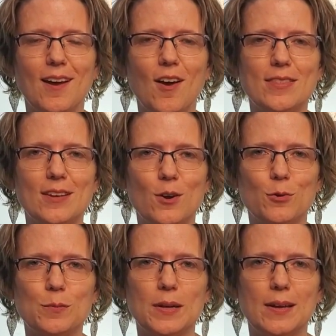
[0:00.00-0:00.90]
on the
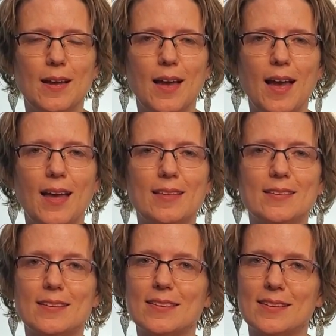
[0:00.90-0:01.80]
home.
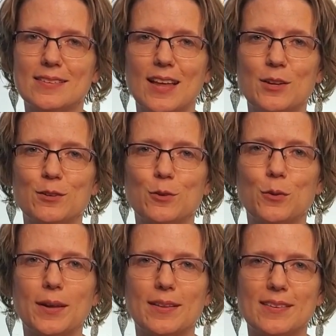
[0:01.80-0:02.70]
And the sellers
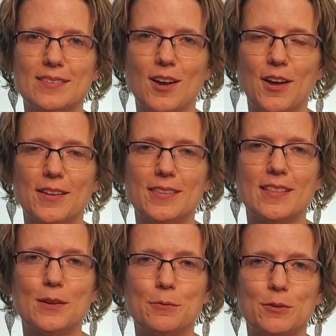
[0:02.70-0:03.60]
quickly saw
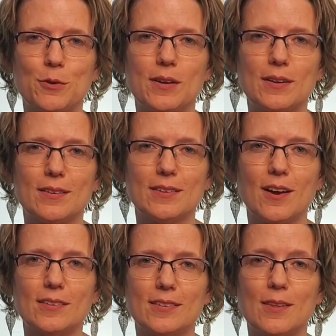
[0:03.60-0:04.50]
that it was going to
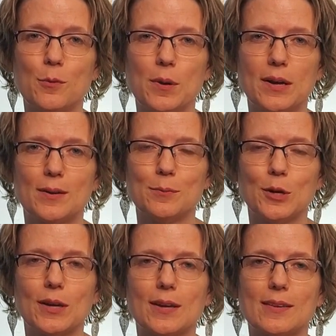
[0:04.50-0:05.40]
cost their
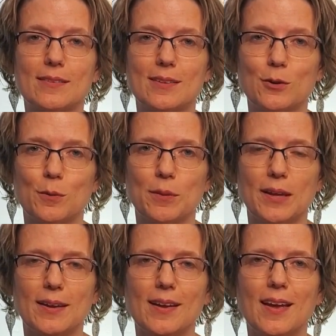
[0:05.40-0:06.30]
pocketbook
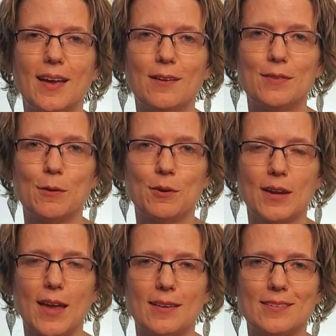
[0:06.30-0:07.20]
considerably if they were to
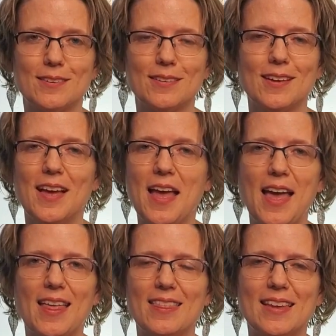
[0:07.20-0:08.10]
cancel.
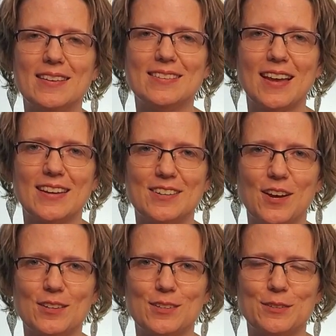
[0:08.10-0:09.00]
They decided
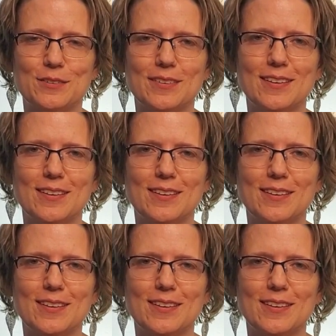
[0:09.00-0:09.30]
not to,